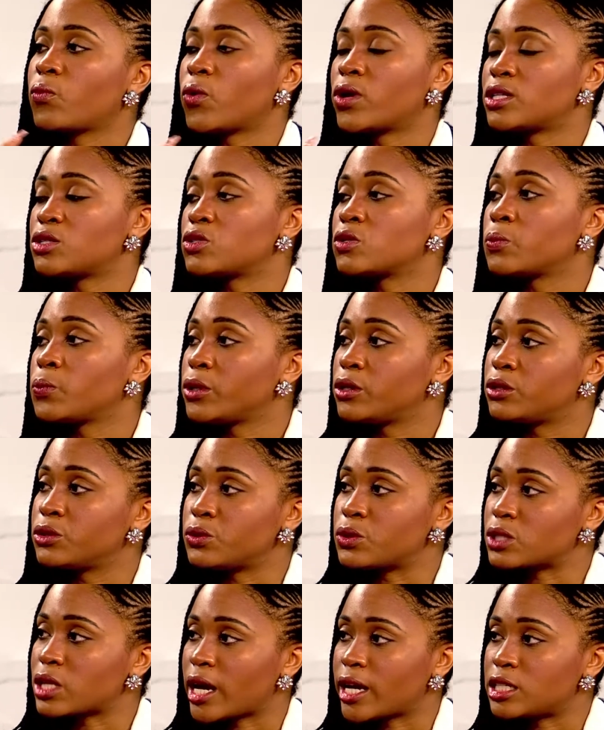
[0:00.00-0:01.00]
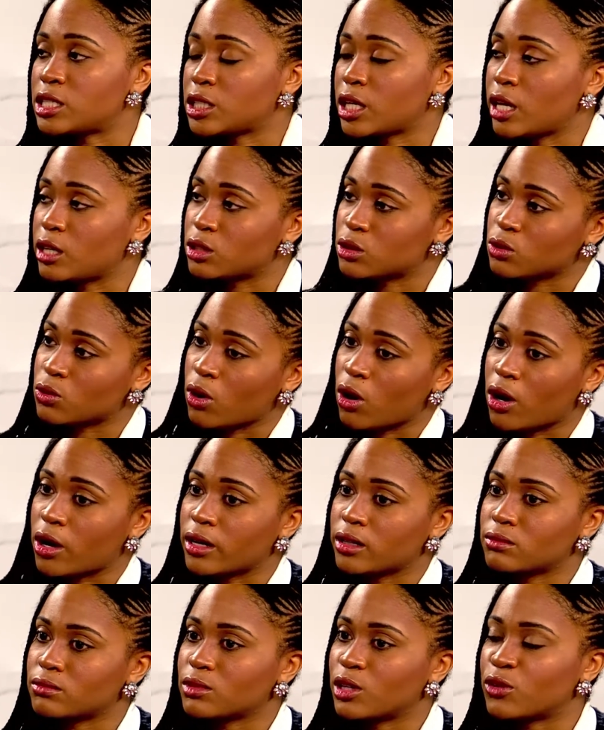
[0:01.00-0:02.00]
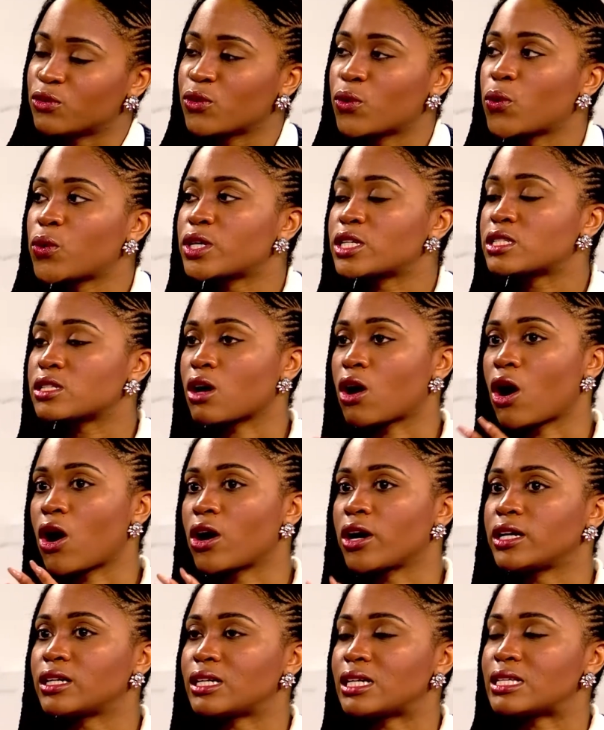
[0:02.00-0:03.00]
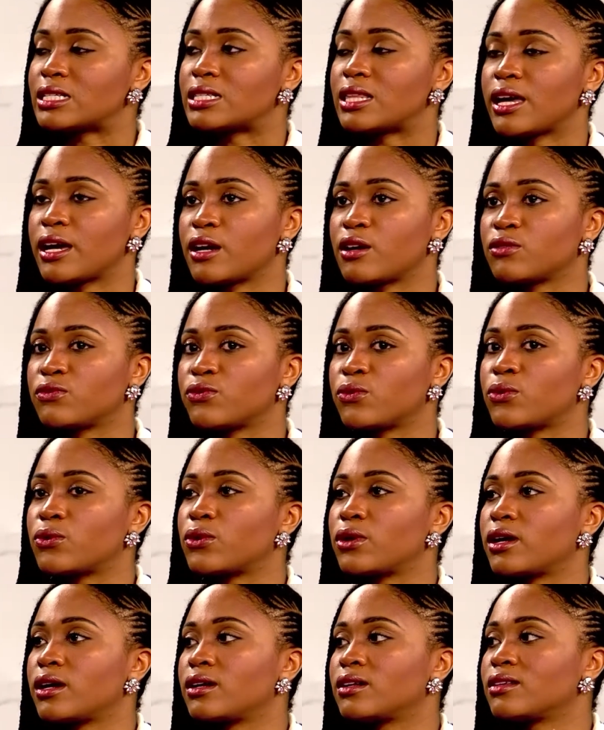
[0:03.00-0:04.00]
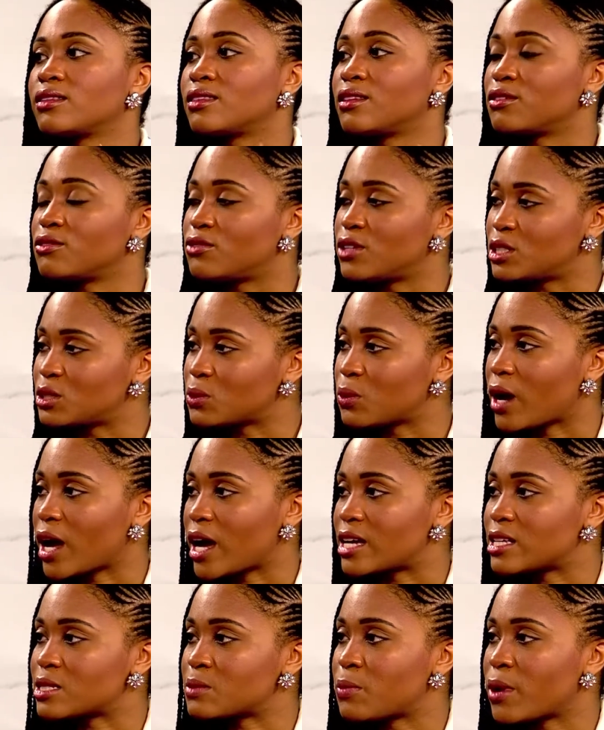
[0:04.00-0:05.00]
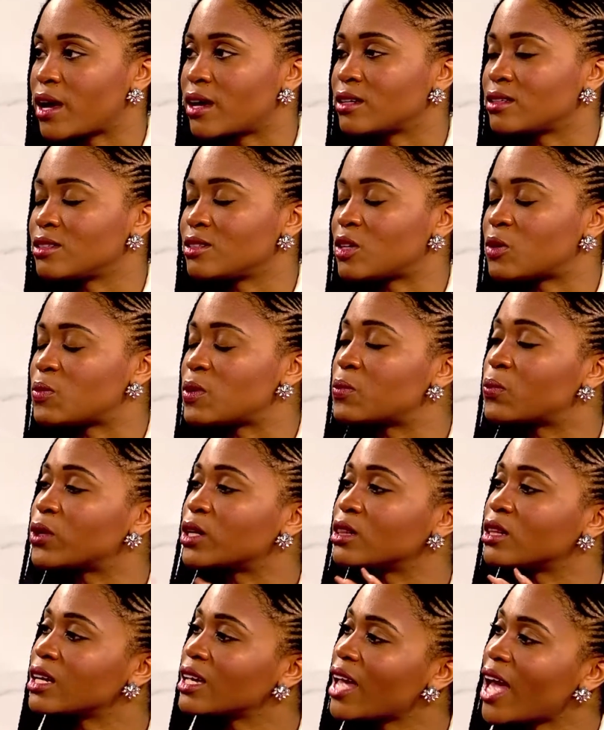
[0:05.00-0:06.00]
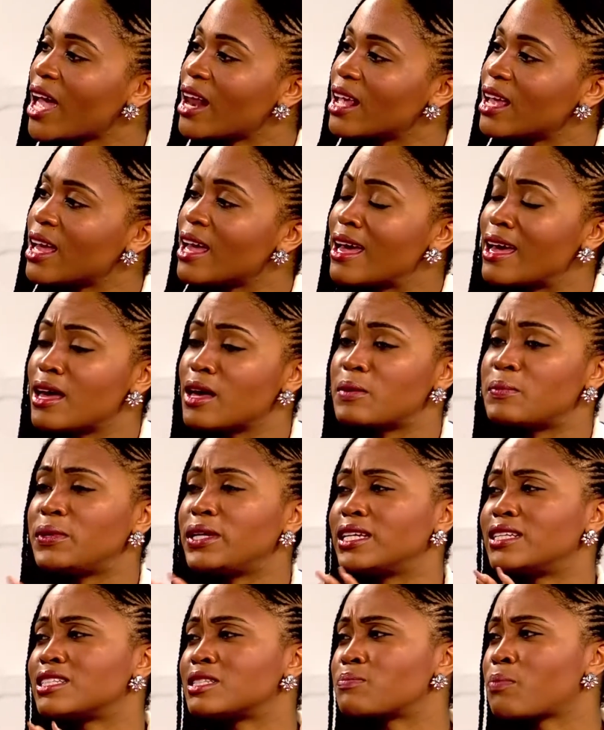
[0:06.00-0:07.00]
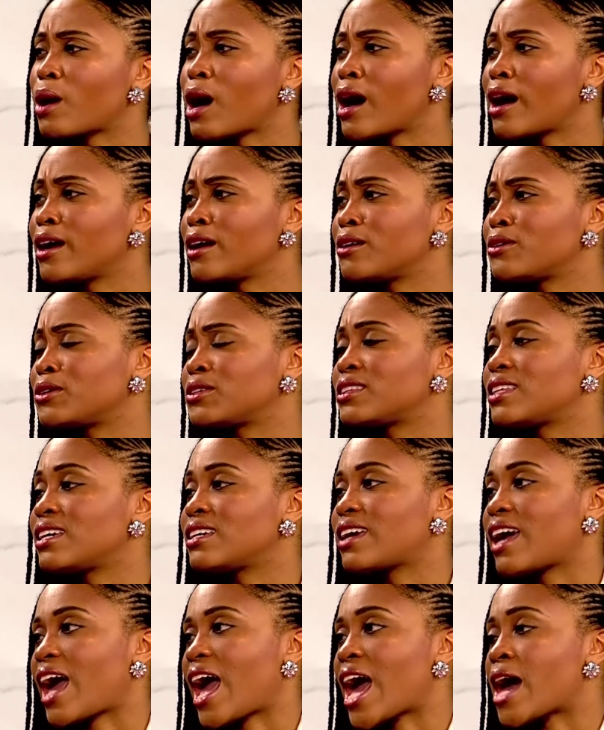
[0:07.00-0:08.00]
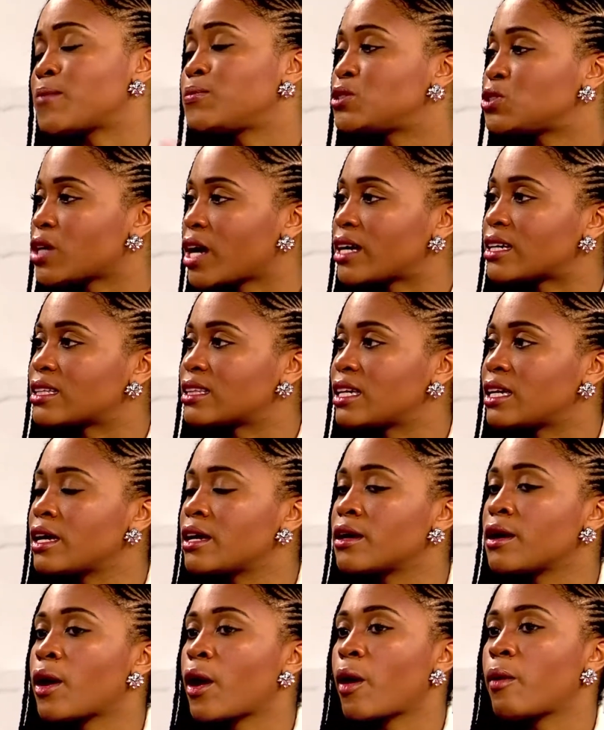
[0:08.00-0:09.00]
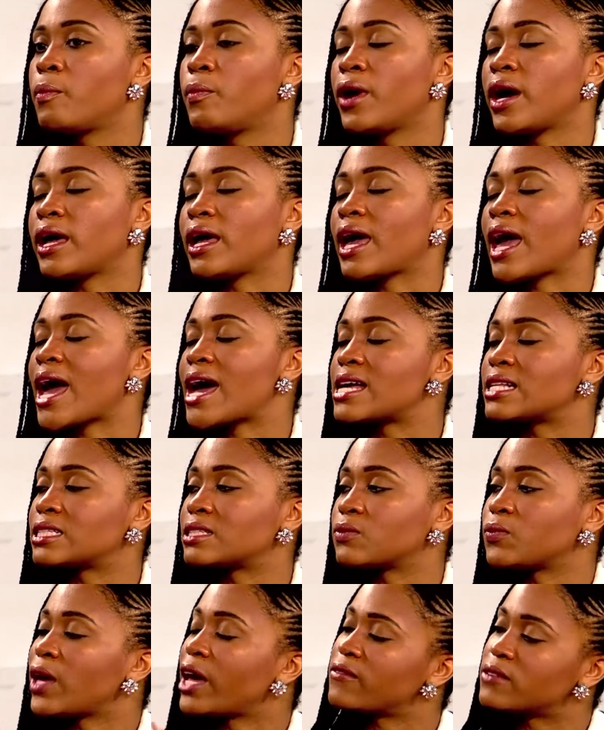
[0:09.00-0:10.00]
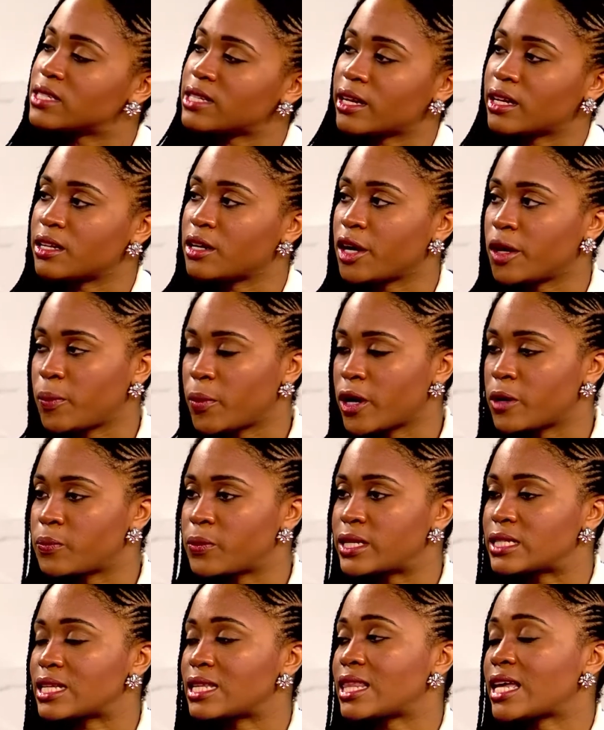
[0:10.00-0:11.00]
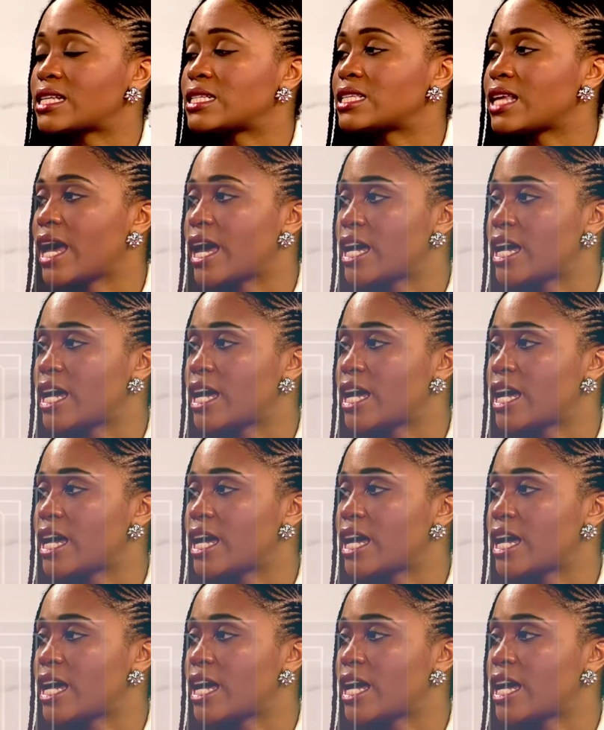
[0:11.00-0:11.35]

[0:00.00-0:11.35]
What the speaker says: want to produce educational art. Of course, art is there for the visual aspect. You know, people want to look at it, be inspired, or think abstractly, but we have a secondary purpose, and that's to